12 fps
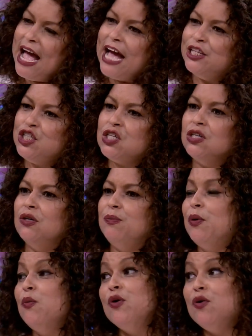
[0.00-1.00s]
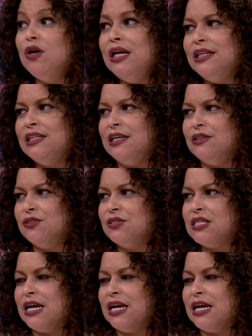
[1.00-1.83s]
And so, but we're all Latinos,